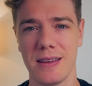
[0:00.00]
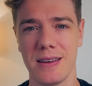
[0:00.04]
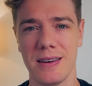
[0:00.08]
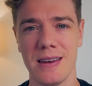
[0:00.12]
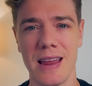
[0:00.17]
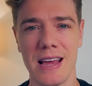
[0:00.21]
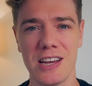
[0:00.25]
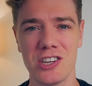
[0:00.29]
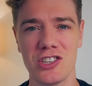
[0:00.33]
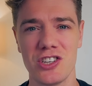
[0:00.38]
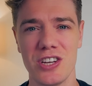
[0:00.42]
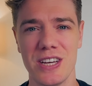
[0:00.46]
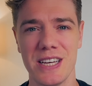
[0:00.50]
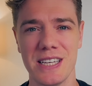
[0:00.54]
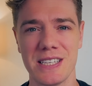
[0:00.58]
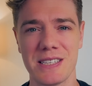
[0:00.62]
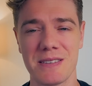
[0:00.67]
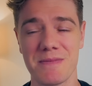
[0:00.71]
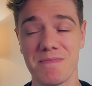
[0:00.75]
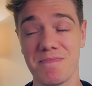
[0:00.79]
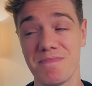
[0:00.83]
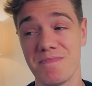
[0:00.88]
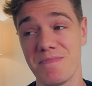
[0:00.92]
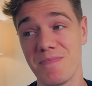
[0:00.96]
Next
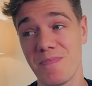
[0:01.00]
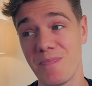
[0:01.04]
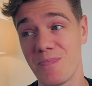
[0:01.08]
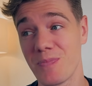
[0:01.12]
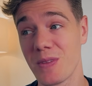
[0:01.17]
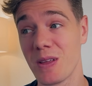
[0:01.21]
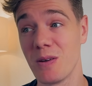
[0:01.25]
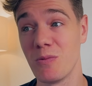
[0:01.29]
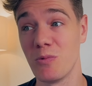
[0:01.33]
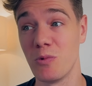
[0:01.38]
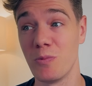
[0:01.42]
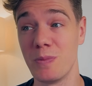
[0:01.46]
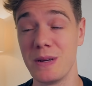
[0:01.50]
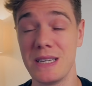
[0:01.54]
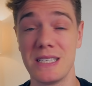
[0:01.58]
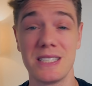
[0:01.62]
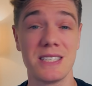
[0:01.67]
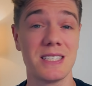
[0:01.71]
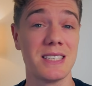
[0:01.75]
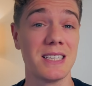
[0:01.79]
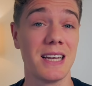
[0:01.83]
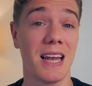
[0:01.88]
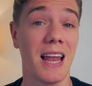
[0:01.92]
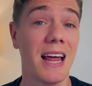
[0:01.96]
year's will be
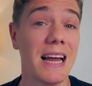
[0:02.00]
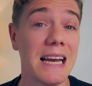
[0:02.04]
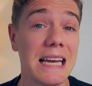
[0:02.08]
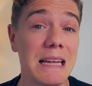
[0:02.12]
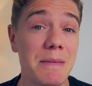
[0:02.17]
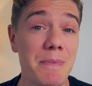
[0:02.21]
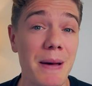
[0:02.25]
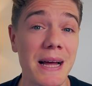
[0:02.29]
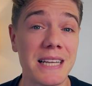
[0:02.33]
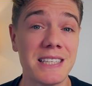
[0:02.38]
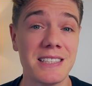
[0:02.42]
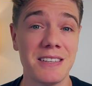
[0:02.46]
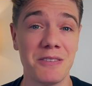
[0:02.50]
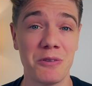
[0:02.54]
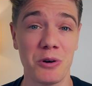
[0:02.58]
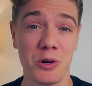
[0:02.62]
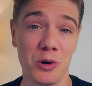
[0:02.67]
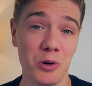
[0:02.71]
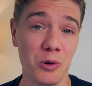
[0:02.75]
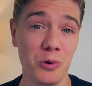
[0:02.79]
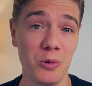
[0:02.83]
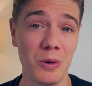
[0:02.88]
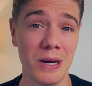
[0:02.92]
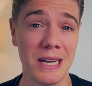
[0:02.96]
slightly better at
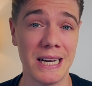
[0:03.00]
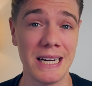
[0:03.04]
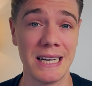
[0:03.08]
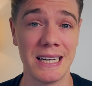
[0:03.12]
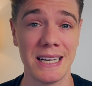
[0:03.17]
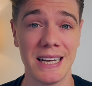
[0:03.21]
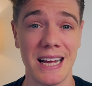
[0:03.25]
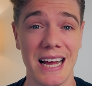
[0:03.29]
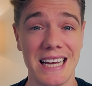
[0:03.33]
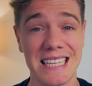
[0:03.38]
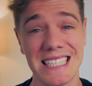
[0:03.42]
cooling,